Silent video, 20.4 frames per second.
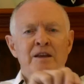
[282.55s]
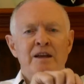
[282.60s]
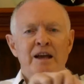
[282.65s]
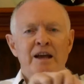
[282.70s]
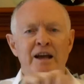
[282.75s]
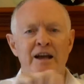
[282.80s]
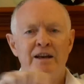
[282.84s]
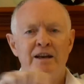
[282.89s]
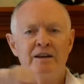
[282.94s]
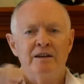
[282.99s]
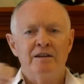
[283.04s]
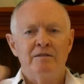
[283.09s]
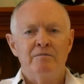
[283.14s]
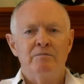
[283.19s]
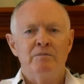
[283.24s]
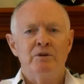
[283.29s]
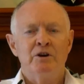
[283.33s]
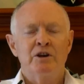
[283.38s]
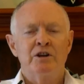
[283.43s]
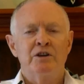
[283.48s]
and
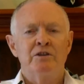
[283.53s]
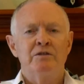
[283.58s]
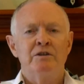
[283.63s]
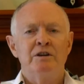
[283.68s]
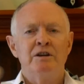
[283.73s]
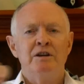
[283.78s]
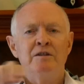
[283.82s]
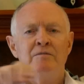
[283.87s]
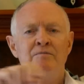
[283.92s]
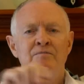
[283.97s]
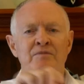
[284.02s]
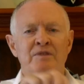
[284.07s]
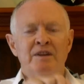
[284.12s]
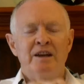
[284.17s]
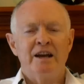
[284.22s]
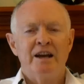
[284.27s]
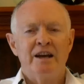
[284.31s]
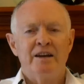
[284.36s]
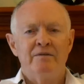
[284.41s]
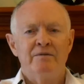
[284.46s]
Mercury
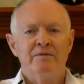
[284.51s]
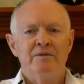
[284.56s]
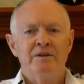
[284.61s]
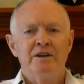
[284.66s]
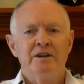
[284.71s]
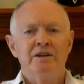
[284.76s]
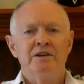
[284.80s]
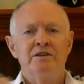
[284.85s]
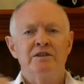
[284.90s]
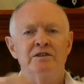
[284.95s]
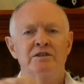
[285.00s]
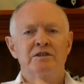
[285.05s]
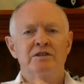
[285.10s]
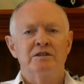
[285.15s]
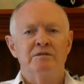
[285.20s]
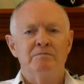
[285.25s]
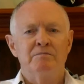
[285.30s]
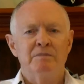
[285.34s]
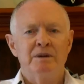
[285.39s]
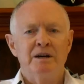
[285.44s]
and Venus
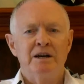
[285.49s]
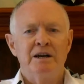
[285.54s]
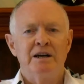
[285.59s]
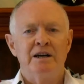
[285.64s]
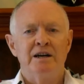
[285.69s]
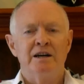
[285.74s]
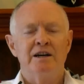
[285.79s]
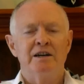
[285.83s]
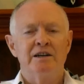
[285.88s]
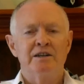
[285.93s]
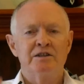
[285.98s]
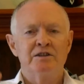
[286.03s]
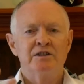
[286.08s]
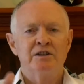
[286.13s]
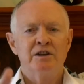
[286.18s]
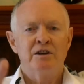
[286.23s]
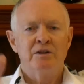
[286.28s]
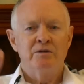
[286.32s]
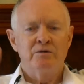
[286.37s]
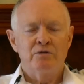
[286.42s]
and Mars
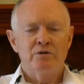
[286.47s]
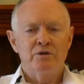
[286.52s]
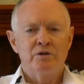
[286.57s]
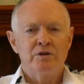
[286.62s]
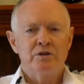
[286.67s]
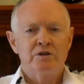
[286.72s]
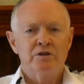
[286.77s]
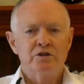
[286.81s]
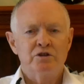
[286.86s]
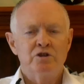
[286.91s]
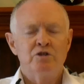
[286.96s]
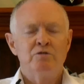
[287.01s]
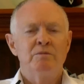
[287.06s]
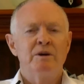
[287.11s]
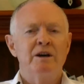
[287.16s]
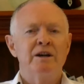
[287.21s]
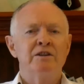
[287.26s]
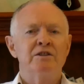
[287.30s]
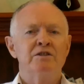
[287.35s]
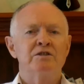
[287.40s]
through the 2
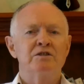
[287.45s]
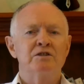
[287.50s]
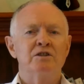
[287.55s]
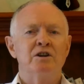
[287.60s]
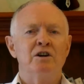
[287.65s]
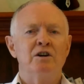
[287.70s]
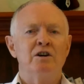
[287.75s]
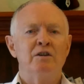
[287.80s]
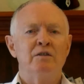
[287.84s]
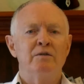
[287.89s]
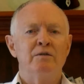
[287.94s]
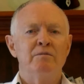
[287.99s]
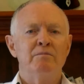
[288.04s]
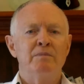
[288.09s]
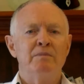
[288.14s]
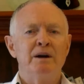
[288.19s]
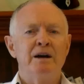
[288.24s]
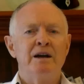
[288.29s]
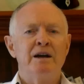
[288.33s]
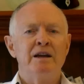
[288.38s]
months of
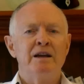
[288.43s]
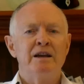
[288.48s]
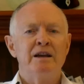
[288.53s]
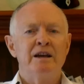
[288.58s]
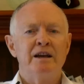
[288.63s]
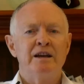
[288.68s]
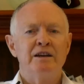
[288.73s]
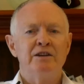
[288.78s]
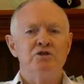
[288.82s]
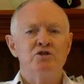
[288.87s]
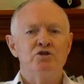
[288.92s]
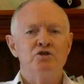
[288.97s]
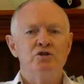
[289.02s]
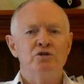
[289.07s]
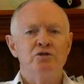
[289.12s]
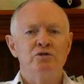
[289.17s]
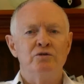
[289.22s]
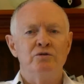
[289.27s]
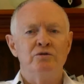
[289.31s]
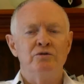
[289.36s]
May and
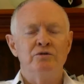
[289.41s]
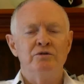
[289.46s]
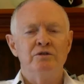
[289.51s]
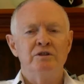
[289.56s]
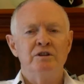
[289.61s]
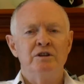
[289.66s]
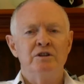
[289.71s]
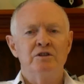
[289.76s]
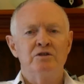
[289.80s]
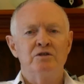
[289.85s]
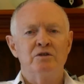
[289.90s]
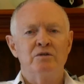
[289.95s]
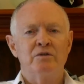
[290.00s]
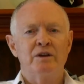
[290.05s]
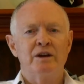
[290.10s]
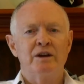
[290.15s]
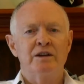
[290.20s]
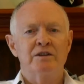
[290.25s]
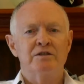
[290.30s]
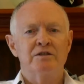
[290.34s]
June
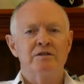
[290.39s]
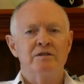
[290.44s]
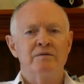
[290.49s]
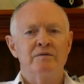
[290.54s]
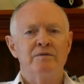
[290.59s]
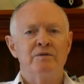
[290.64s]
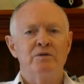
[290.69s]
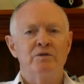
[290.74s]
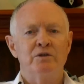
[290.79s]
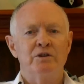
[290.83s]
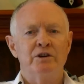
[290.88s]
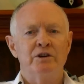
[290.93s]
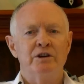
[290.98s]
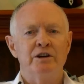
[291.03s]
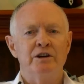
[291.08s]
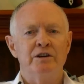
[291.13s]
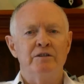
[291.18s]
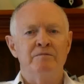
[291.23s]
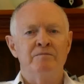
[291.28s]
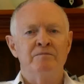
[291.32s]

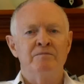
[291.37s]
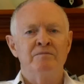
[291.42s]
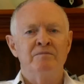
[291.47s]
2014.